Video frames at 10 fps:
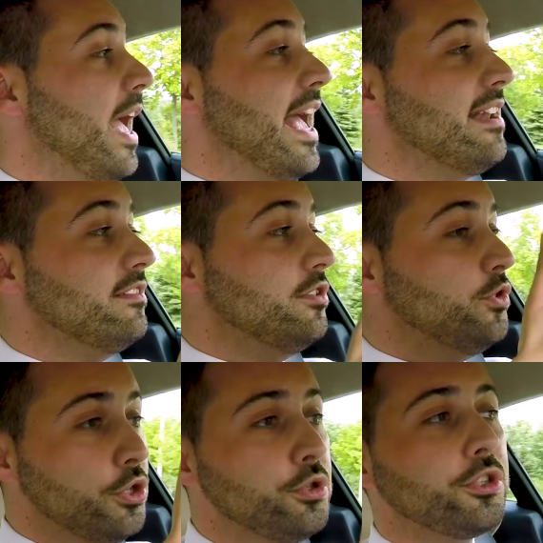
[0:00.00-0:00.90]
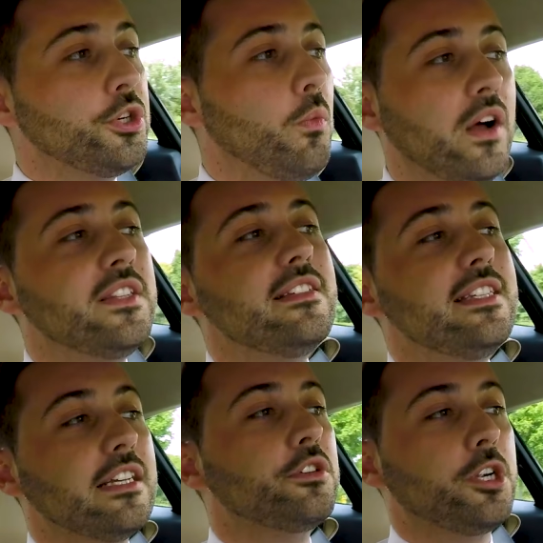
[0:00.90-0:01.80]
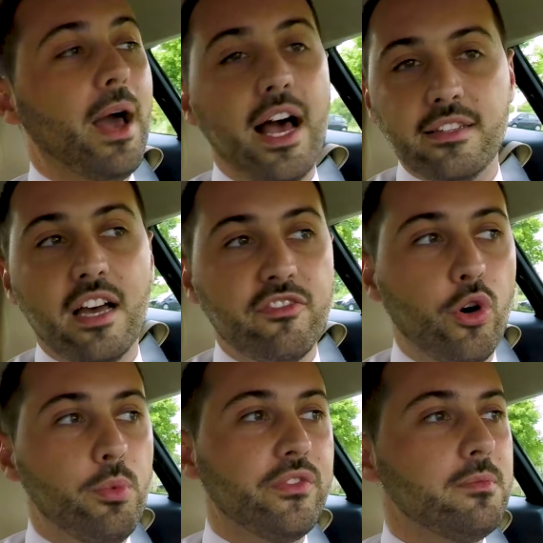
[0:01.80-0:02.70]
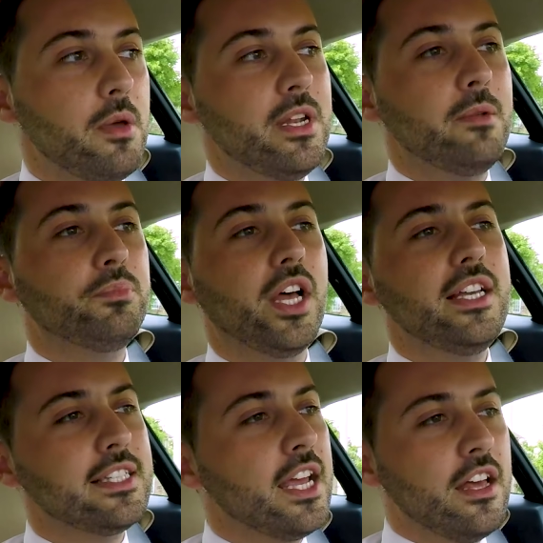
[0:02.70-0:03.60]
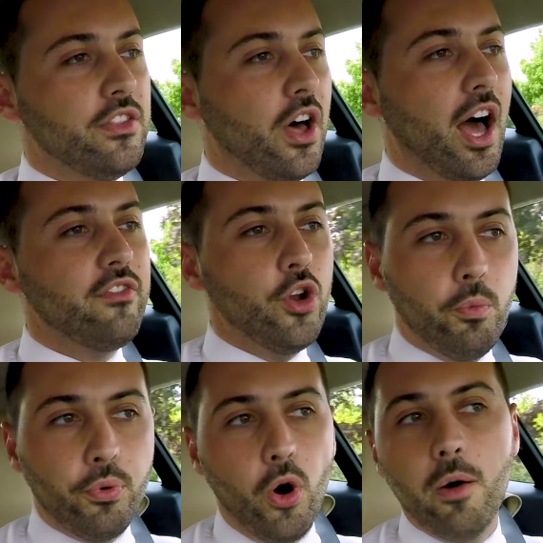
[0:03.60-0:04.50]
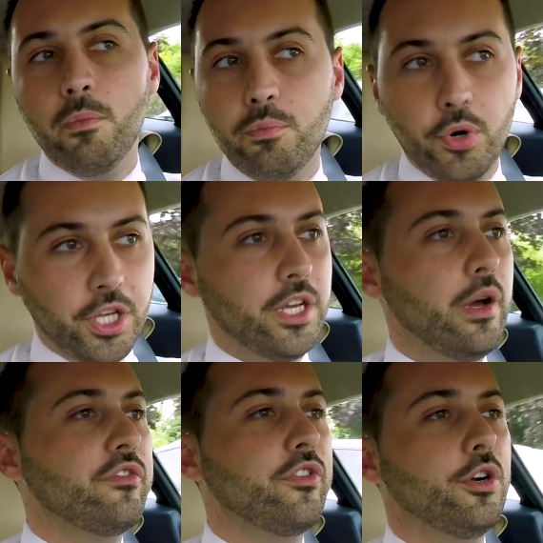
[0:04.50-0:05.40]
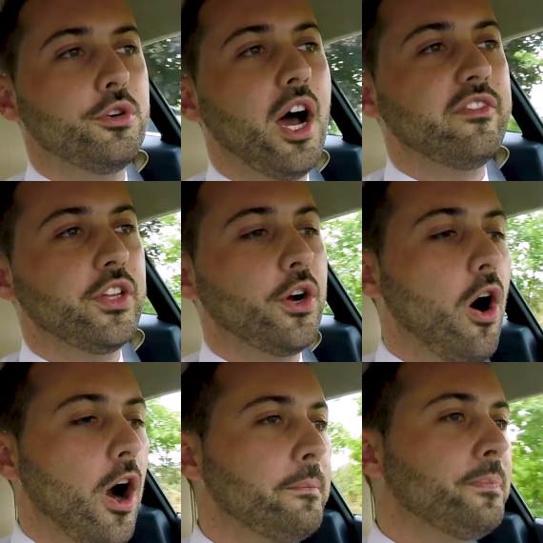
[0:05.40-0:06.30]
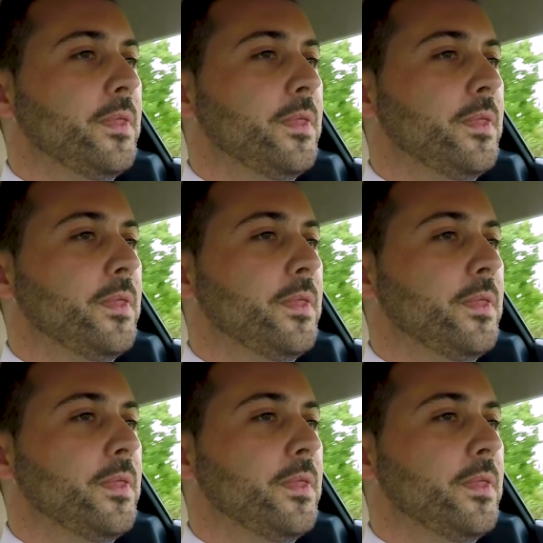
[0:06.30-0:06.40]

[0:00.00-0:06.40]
And usually once the dealership has that form of commitment in place, they'll have no problem bringing you out for a drive in the car.